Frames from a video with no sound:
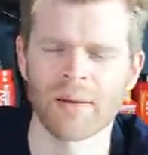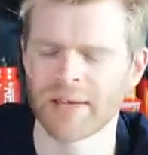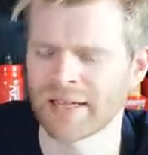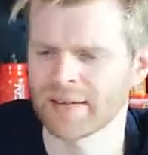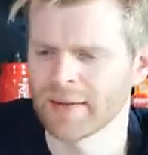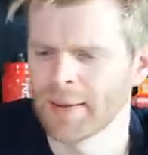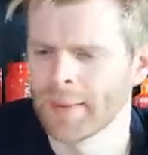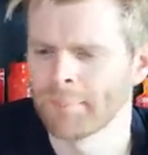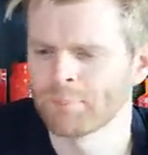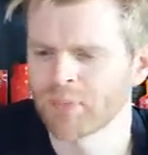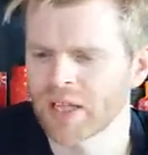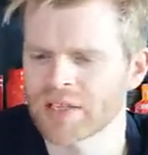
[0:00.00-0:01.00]
I mean,
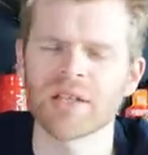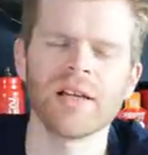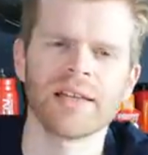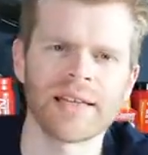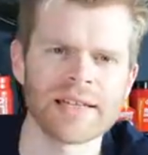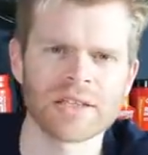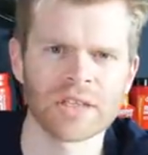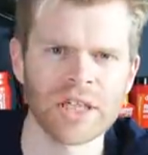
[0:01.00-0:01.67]
it certainly is a